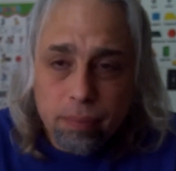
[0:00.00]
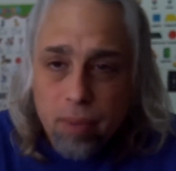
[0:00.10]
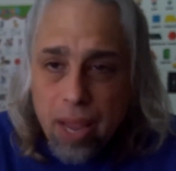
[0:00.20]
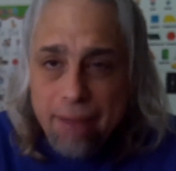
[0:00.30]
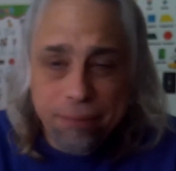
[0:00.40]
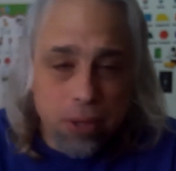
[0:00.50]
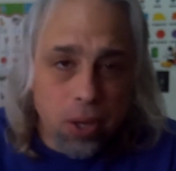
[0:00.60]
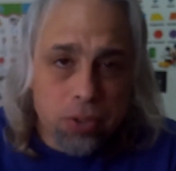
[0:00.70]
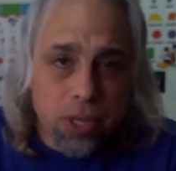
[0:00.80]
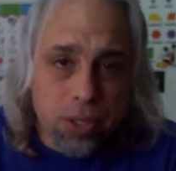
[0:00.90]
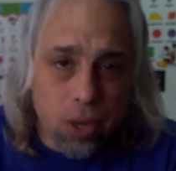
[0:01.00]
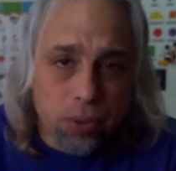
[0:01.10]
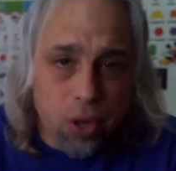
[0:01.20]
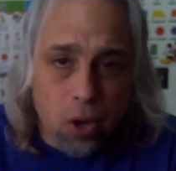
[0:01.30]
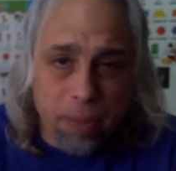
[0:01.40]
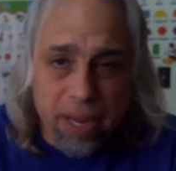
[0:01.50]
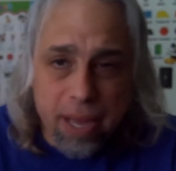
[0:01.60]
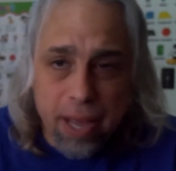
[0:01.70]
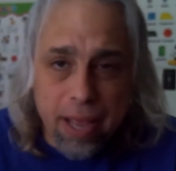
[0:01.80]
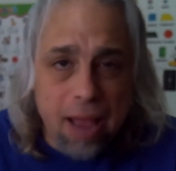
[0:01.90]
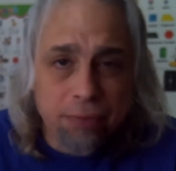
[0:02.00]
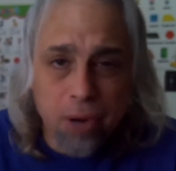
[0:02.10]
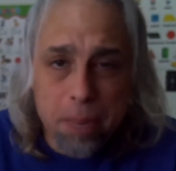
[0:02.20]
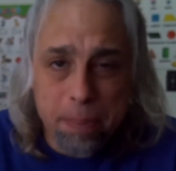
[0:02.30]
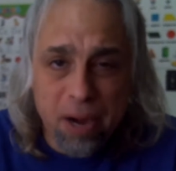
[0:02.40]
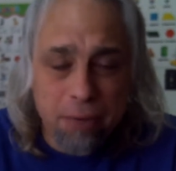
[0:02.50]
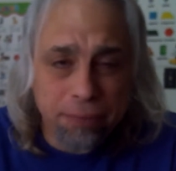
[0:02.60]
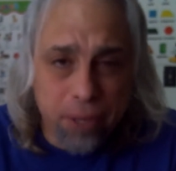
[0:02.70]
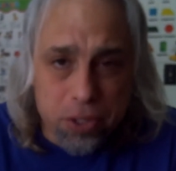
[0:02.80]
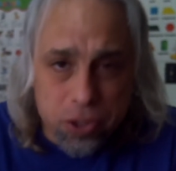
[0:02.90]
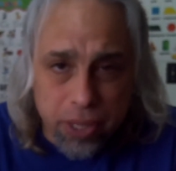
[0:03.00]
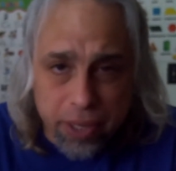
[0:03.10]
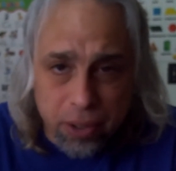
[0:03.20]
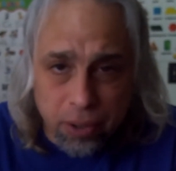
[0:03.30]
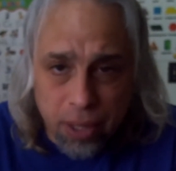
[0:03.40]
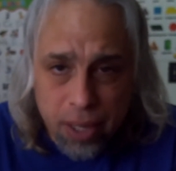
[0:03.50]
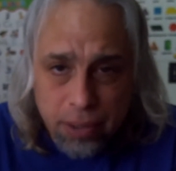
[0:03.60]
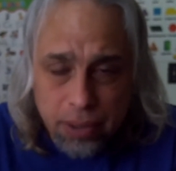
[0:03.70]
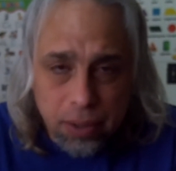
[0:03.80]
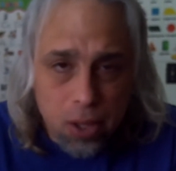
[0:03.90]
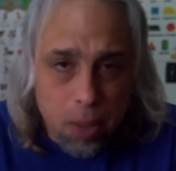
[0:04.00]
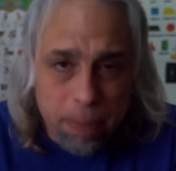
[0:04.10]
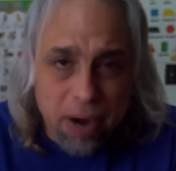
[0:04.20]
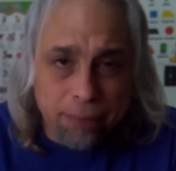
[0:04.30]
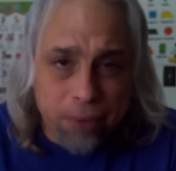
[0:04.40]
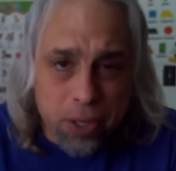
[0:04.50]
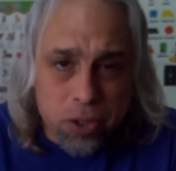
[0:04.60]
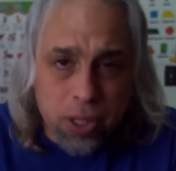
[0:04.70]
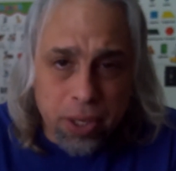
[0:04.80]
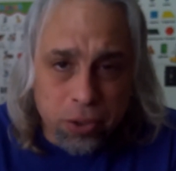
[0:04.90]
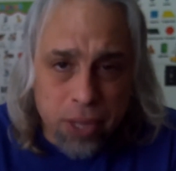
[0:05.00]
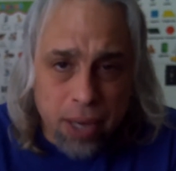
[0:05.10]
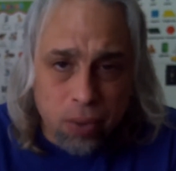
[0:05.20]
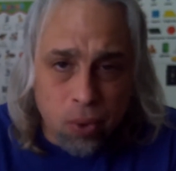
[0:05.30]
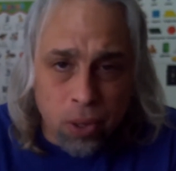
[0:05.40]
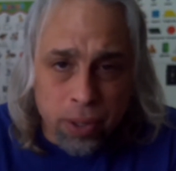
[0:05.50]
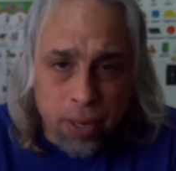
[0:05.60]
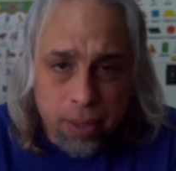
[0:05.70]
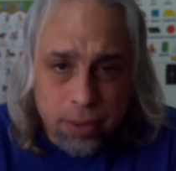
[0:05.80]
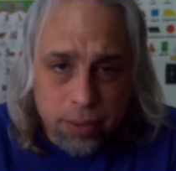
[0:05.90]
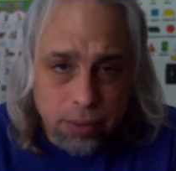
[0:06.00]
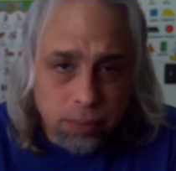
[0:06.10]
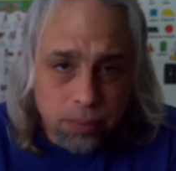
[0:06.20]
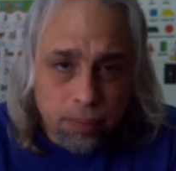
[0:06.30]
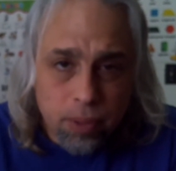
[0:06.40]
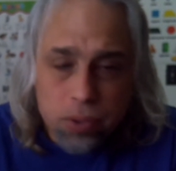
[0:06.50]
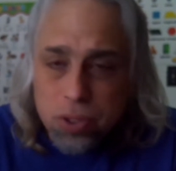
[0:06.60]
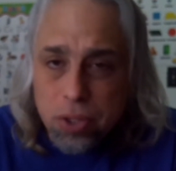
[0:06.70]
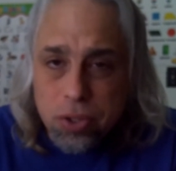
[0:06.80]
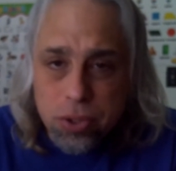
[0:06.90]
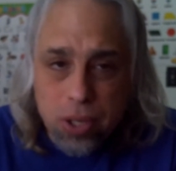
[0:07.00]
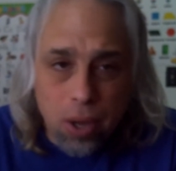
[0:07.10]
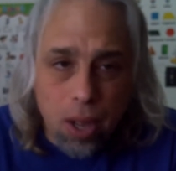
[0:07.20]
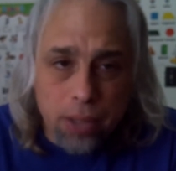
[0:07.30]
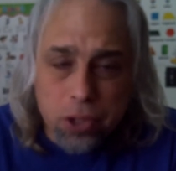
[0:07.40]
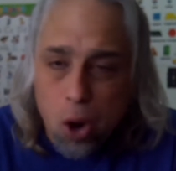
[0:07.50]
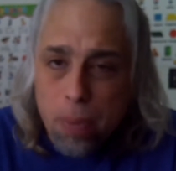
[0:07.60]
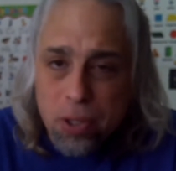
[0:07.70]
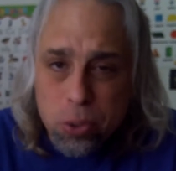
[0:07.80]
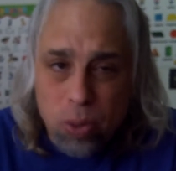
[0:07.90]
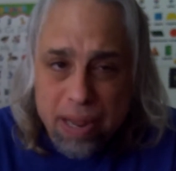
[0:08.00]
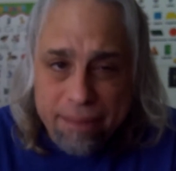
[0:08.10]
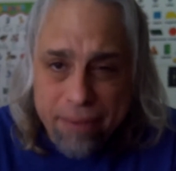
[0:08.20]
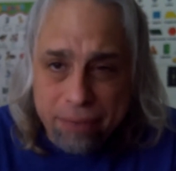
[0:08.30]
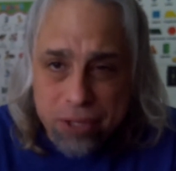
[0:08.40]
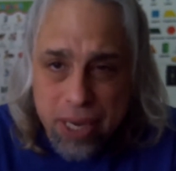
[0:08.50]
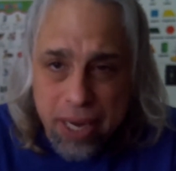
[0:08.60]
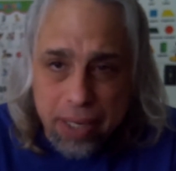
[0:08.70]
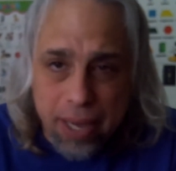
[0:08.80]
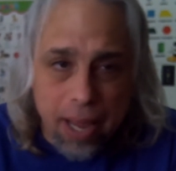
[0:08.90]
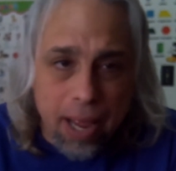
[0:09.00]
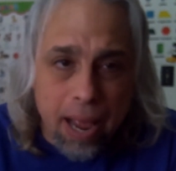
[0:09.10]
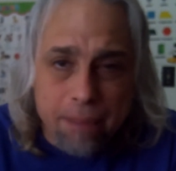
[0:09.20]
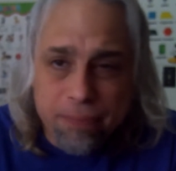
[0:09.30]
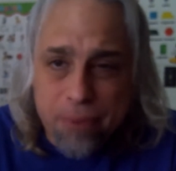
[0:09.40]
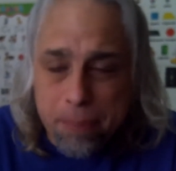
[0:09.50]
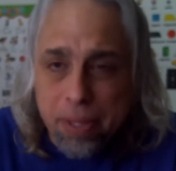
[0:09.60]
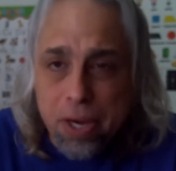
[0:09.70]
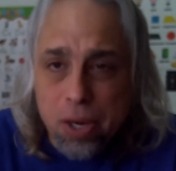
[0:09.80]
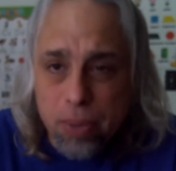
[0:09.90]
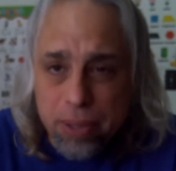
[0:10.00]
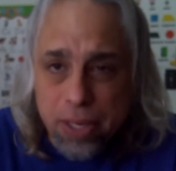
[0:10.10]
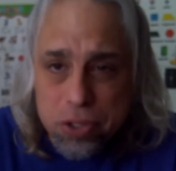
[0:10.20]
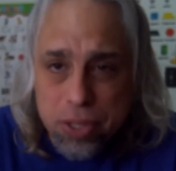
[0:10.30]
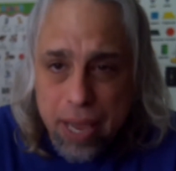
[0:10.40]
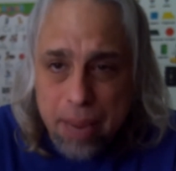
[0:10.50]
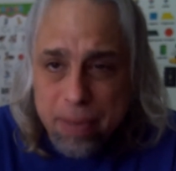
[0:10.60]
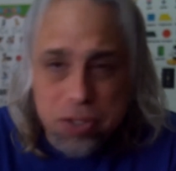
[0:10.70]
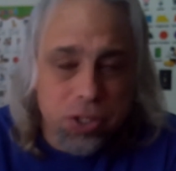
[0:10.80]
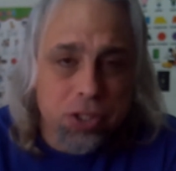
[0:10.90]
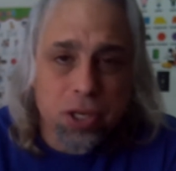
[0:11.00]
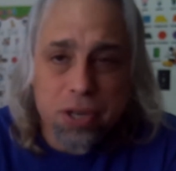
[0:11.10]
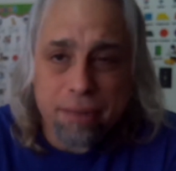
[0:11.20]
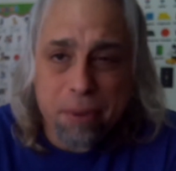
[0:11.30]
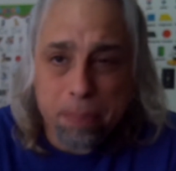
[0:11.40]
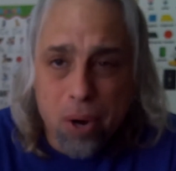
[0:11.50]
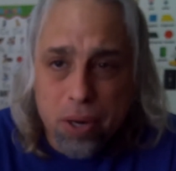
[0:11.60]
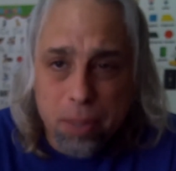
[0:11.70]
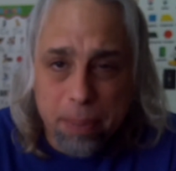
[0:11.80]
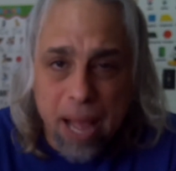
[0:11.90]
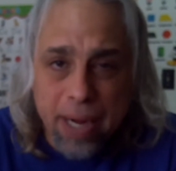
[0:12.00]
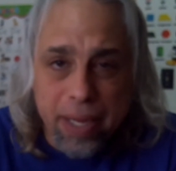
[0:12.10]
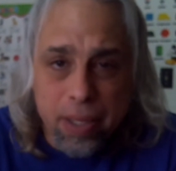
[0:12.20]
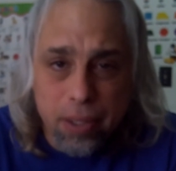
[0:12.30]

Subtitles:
And for those that don't know me, I've run Barefoot is Legal, barefootislegal.org, since October 2015. I'm familiar with this game. It's just a different part of the body.